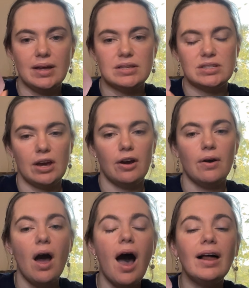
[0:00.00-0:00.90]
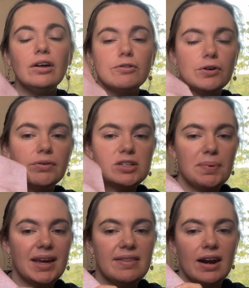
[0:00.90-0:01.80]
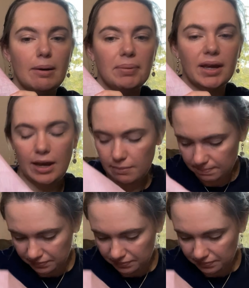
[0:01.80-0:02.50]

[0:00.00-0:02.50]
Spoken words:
So I look forward to picking that up again.